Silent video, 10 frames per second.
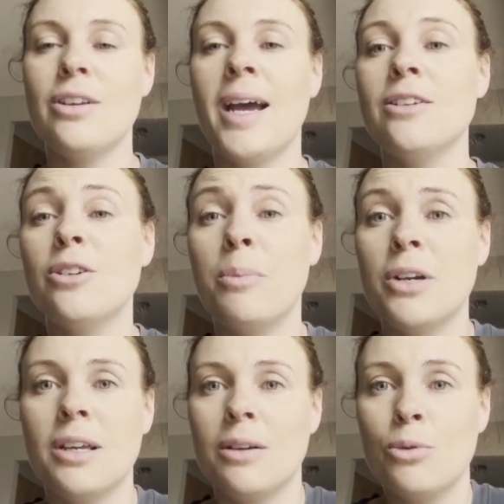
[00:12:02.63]
and your
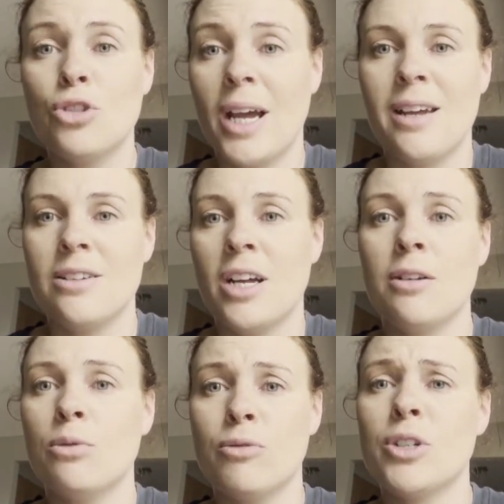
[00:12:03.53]
body will change and
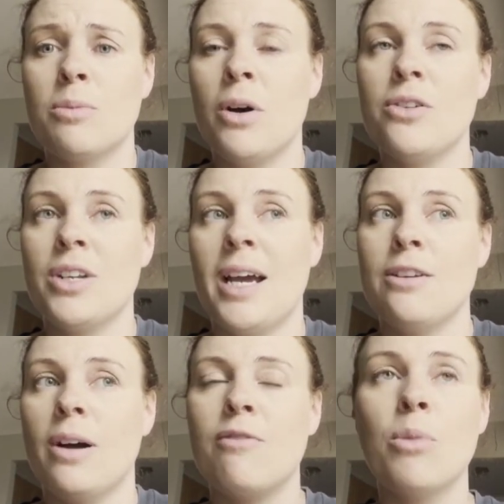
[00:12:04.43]
it will respond and
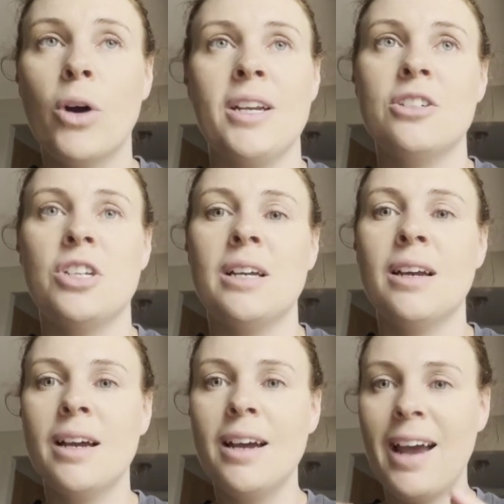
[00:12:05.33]
you'll have more energy
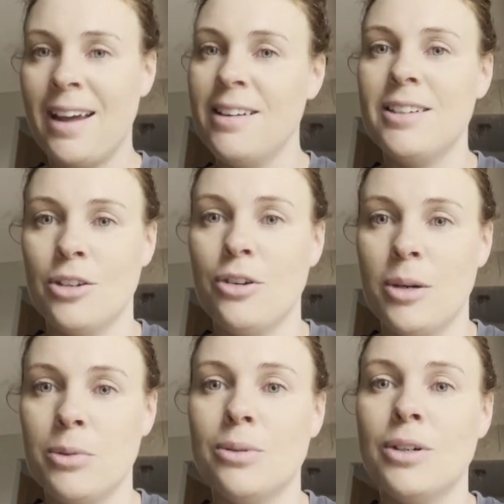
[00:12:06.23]
and it is
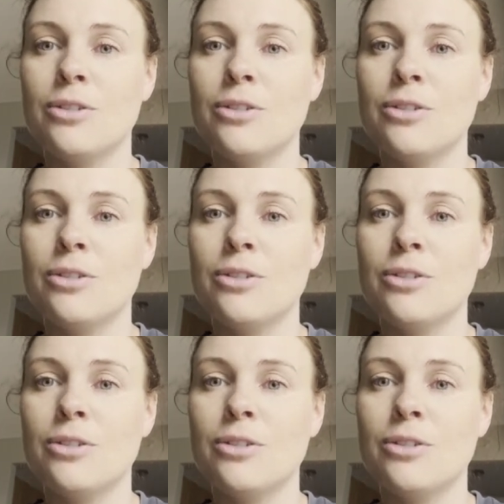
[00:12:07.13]
incredible.